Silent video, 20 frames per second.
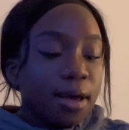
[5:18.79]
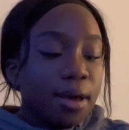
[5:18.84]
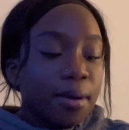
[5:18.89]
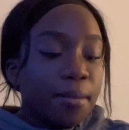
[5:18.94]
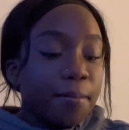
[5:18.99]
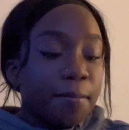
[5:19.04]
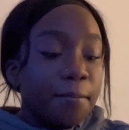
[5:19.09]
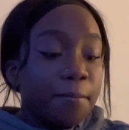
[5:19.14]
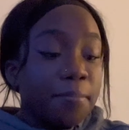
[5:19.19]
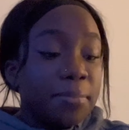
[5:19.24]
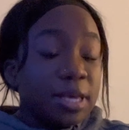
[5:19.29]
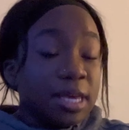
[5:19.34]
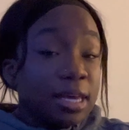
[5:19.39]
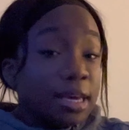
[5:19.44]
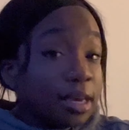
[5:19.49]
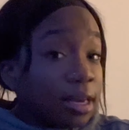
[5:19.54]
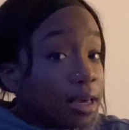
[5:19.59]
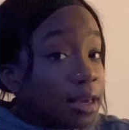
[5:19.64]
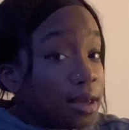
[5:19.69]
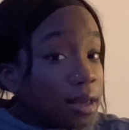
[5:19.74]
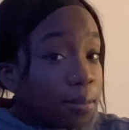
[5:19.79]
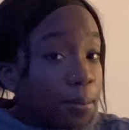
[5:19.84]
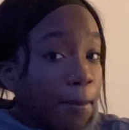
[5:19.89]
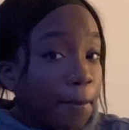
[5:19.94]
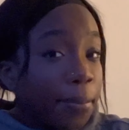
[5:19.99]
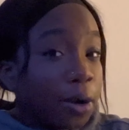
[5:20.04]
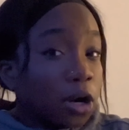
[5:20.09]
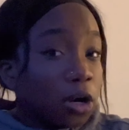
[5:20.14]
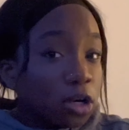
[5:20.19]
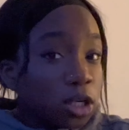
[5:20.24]
me
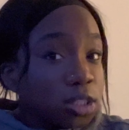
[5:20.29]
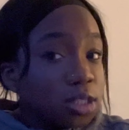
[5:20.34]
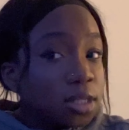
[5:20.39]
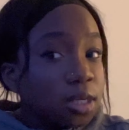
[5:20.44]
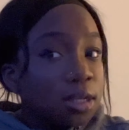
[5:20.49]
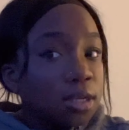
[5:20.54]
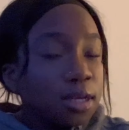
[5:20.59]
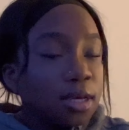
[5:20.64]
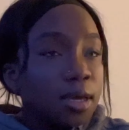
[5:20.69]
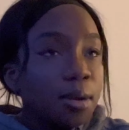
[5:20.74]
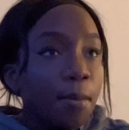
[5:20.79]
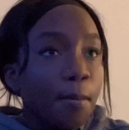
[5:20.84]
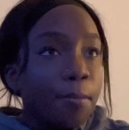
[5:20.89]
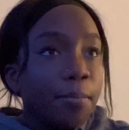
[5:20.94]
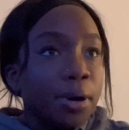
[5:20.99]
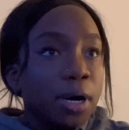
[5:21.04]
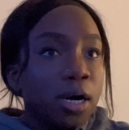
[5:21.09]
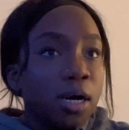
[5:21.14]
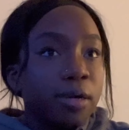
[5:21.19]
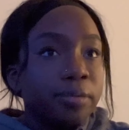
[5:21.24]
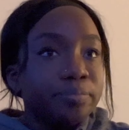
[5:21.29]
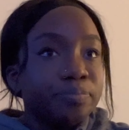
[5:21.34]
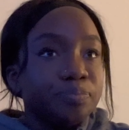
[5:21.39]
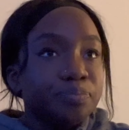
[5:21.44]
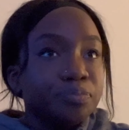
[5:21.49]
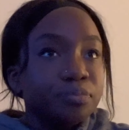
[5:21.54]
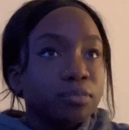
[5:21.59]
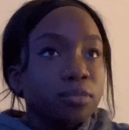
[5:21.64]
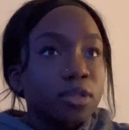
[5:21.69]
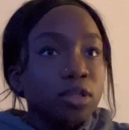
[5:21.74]
personally but
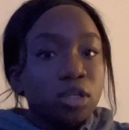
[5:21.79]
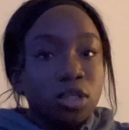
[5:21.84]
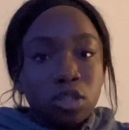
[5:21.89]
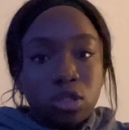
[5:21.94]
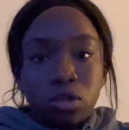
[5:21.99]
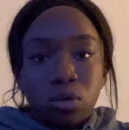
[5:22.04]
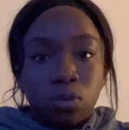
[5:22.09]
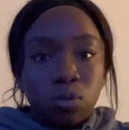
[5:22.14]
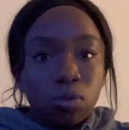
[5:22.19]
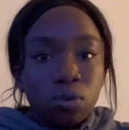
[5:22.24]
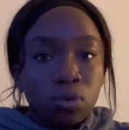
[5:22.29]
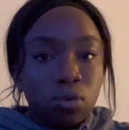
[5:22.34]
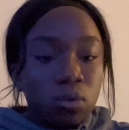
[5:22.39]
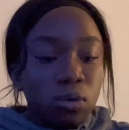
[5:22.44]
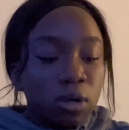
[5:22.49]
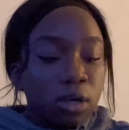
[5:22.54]
the school